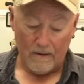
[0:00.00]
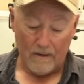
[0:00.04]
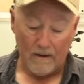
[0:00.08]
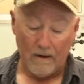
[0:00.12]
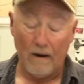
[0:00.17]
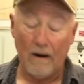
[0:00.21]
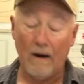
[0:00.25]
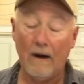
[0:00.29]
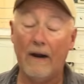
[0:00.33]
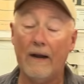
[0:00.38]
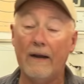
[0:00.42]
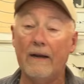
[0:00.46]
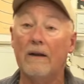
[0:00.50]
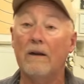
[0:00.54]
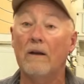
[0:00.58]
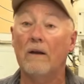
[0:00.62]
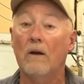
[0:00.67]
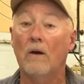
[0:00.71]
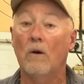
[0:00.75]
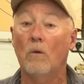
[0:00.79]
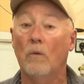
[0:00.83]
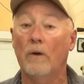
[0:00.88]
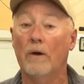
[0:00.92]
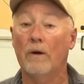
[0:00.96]
All right,
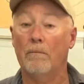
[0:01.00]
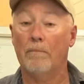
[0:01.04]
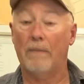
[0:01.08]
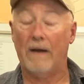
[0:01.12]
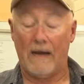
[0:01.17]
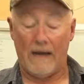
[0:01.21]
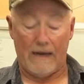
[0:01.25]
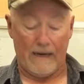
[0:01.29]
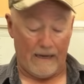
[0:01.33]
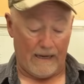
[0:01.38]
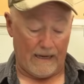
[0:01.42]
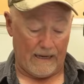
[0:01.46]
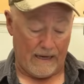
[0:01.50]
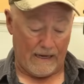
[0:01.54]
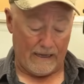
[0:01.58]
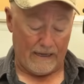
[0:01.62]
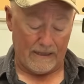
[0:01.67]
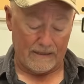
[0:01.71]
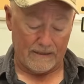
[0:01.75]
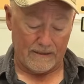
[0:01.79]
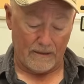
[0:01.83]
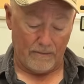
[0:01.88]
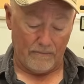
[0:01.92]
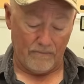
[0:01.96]
we're back, and I
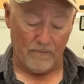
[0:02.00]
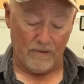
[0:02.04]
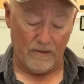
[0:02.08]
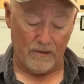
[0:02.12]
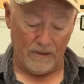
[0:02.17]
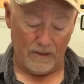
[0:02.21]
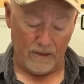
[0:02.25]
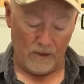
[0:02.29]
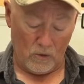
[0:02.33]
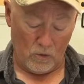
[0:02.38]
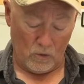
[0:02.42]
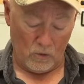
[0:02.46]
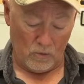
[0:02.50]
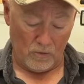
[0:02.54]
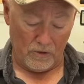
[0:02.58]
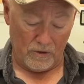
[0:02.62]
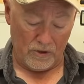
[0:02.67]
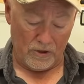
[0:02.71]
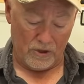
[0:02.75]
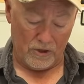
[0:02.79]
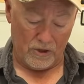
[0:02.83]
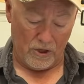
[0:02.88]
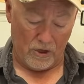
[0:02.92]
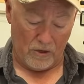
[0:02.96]
got something really cool to
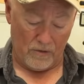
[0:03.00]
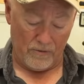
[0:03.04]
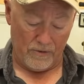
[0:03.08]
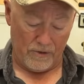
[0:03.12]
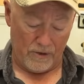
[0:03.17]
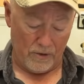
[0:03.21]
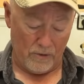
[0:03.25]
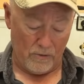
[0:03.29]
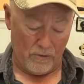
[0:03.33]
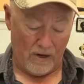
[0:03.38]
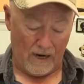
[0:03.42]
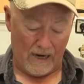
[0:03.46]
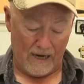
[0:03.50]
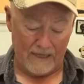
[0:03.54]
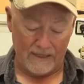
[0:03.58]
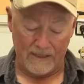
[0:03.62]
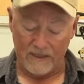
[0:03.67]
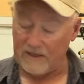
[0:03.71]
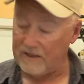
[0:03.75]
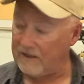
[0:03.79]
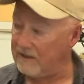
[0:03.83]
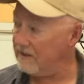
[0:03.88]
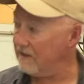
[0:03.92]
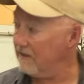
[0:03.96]
show you. I
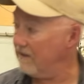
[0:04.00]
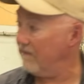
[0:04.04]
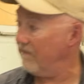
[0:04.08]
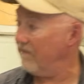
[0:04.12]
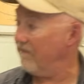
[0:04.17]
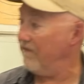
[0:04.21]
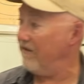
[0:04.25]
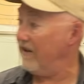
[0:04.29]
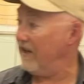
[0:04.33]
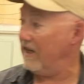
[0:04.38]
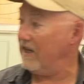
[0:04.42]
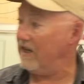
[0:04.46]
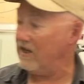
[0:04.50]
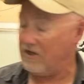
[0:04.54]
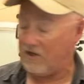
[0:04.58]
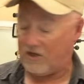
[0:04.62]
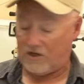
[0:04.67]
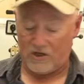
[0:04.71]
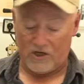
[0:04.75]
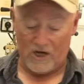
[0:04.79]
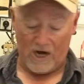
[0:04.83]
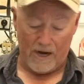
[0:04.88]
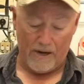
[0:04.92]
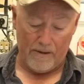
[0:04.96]
just
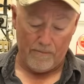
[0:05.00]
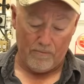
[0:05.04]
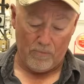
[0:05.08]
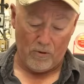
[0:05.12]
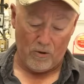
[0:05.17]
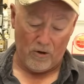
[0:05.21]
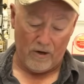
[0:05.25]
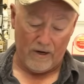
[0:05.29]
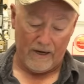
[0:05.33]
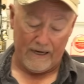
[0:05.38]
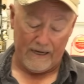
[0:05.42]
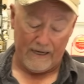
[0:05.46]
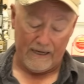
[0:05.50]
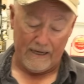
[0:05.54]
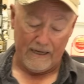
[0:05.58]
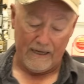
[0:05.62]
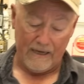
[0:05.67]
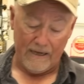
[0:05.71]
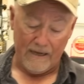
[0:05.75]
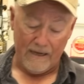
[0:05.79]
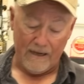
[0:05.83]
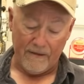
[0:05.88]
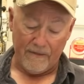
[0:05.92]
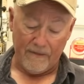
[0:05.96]
finished chambering
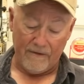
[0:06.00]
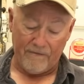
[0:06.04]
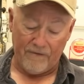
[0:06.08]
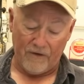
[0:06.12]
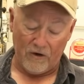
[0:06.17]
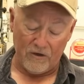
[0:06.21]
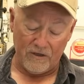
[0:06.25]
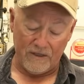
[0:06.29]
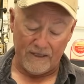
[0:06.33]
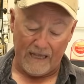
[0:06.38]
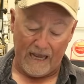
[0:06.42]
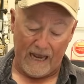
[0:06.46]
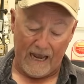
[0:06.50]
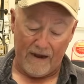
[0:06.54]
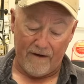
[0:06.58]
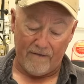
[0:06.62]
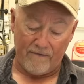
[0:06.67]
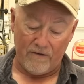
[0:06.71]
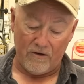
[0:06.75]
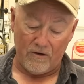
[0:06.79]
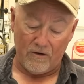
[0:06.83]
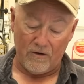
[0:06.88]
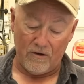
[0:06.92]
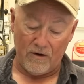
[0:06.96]
the first
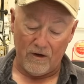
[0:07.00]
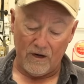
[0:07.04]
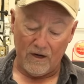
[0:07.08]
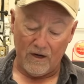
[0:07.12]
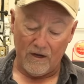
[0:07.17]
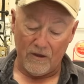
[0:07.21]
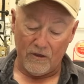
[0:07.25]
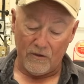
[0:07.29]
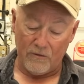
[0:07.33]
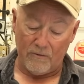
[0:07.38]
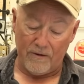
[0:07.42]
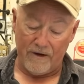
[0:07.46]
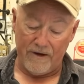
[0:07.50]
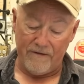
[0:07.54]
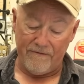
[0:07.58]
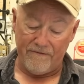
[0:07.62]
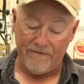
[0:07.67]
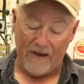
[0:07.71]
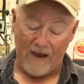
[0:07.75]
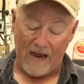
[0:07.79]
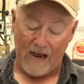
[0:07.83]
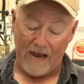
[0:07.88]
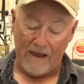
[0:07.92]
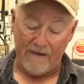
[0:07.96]
ever
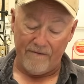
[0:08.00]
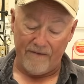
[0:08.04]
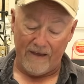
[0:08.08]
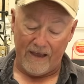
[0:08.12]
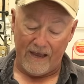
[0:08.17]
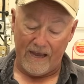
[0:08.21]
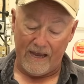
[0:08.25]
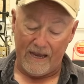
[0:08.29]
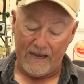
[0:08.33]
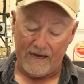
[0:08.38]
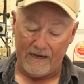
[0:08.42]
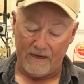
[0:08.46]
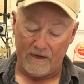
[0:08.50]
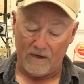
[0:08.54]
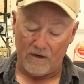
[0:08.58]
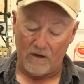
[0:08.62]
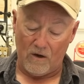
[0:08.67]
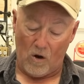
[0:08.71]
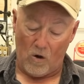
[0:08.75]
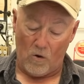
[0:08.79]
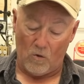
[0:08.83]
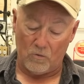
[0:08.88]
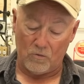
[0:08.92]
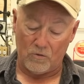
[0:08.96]
358
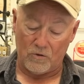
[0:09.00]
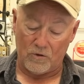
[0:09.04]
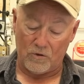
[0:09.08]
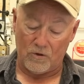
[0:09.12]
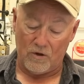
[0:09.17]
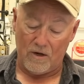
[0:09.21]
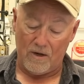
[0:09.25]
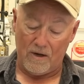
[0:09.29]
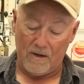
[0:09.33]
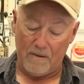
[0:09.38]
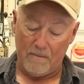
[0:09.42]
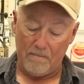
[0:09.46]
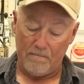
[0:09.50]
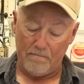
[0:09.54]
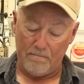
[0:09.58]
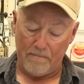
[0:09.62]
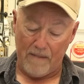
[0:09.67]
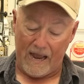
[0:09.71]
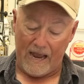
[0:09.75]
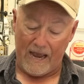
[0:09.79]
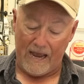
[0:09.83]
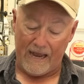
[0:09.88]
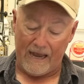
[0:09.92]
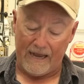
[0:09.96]
Ultra
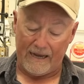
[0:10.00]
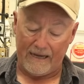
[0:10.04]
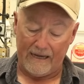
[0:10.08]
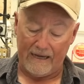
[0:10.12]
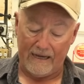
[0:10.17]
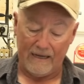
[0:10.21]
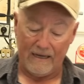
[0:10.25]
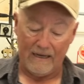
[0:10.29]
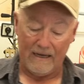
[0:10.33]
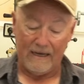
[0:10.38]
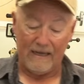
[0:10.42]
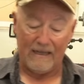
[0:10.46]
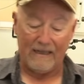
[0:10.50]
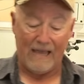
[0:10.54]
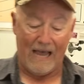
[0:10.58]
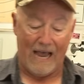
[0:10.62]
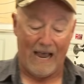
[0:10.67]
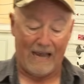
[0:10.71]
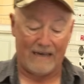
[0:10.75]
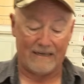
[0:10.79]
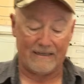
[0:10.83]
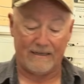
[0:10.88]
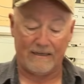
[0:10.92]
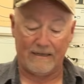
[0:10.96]
Mag
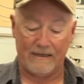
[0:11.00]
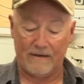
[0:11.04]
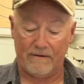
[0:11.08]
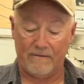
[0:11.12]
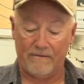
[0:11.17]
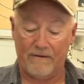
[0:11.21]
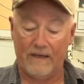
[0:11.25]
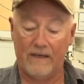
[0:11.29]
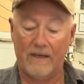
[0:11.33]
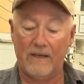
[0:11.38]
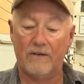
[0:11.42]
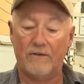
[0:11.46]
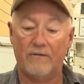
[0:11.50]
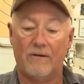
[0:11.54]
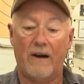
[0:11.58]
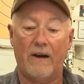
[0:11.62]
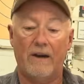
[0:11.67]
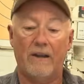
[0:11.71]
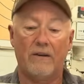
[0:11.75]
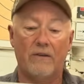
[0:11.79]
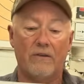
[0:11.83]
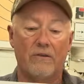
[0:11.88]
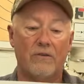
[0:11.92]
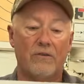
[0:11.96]
Alaskan. Vicki, try
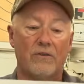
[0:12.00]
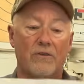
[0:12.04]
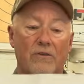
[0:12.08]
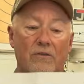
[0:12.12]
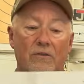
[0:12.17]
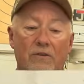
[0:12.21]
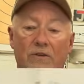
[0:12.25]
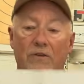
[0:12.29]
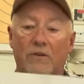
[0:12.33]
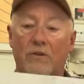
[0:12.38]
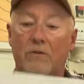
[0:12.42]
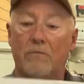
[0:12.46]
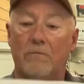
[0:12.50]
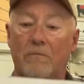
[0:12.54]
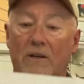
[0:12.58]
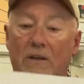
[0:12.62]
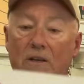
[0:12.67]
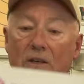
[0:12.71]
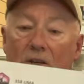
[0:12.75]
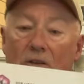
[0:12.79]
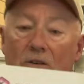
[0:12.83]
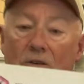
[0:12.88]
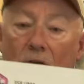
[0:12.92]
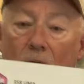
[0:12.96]
to use your zoom.
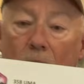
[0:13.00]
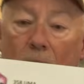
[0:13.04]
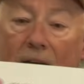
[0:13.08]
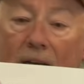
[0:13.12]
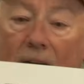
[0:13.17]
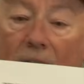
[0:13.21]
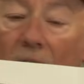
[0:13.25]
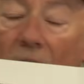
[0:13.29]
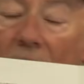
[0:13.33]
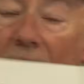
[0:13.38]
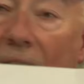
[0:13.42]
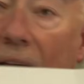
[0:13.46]
Can you zoom in on